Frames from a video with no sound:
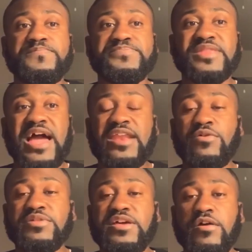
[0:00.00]
not
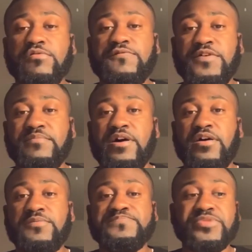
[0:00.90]
only coach
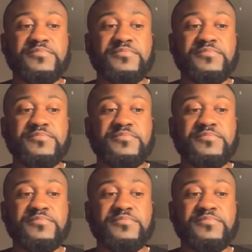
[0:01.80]
football,